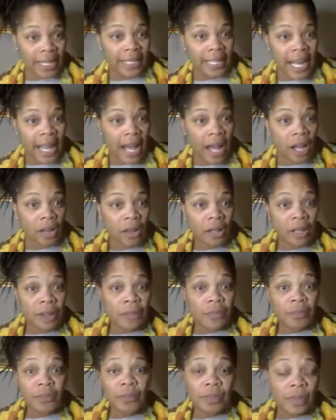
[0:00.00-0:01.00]
men, you're
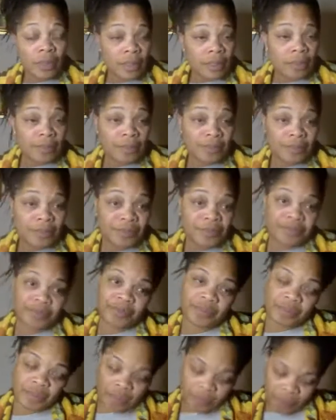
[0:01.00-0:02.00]
talking about
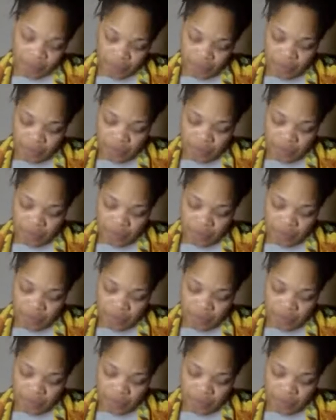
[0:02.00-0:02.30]
emotions, and